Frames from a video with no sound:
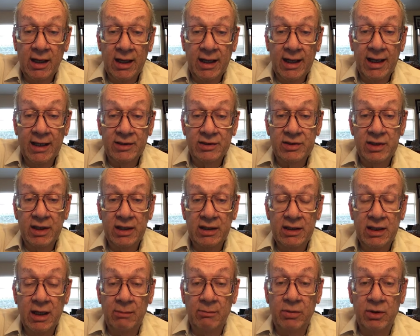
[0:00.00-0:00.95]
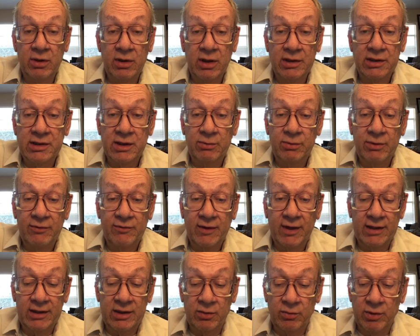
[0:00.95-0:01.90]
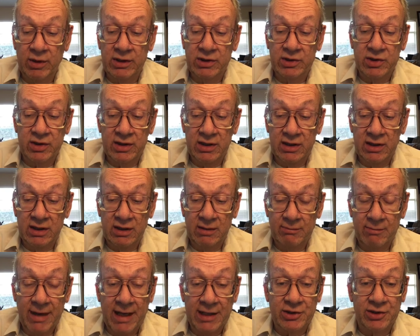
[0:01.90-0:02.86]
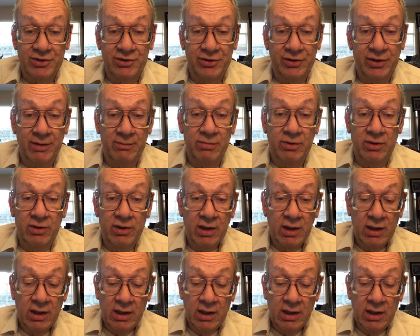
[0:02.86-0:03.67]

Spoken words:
as a number until we finally reach the magical number